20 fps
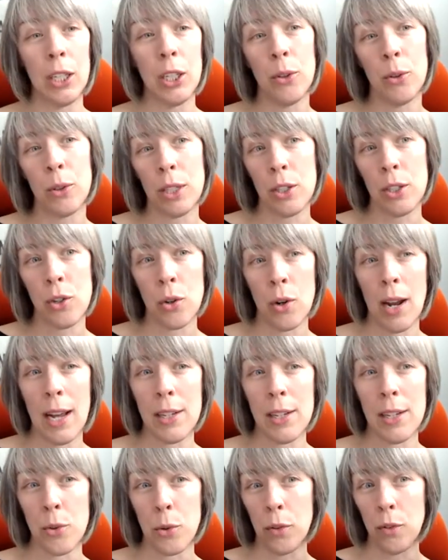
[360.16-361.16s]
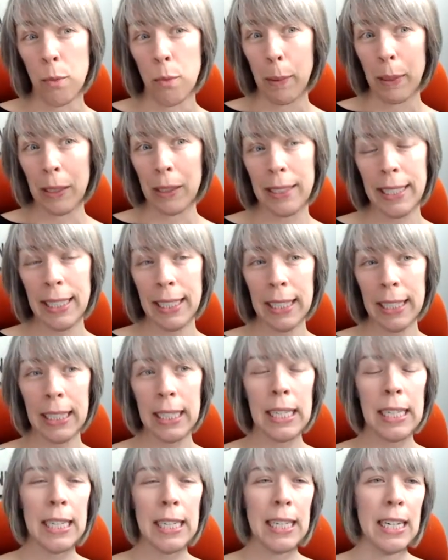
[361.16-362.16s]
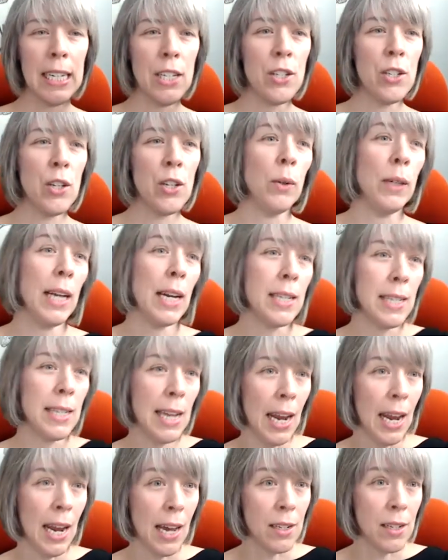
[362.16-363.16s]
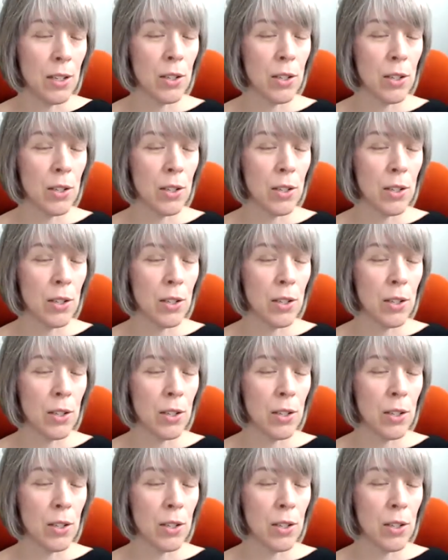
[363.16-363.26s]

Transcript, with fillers: you could try sort of building and so, yes, and.